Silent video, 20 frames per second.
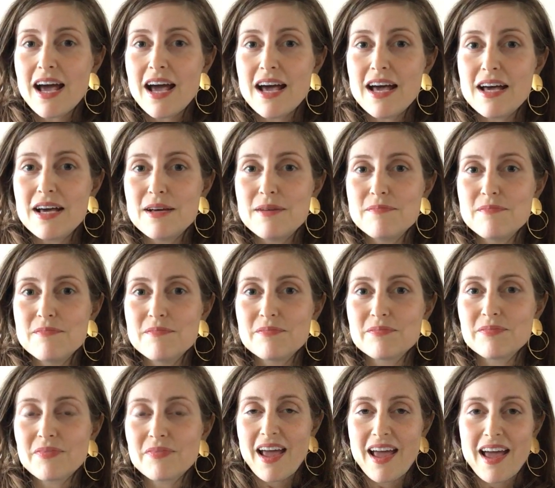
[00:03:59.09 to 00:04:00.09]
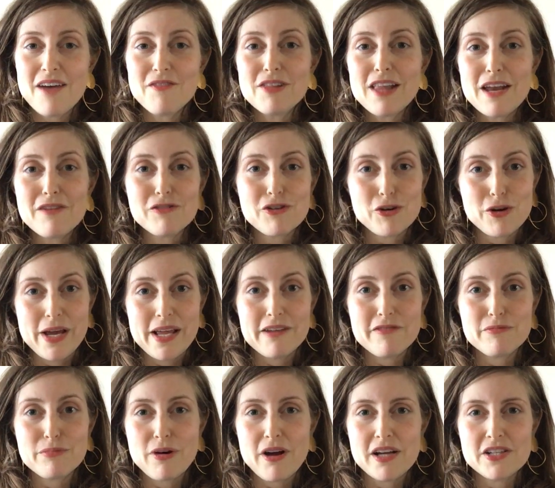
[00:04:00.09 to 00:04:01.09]
I have a lot of
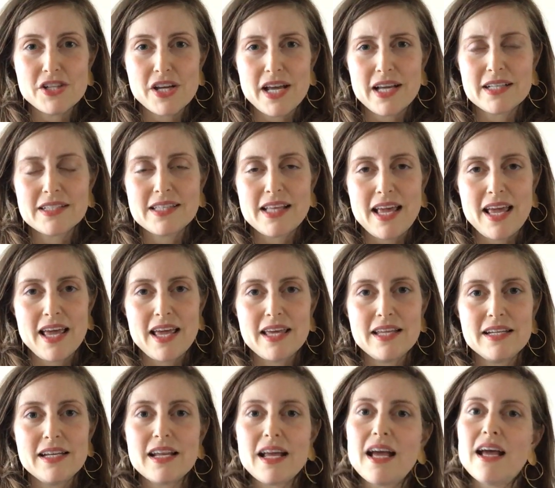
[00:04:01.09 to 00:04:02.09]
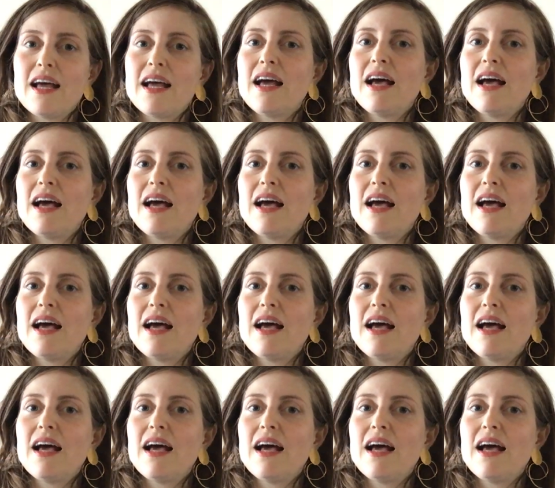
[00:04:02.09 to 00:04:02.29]
creative projects, and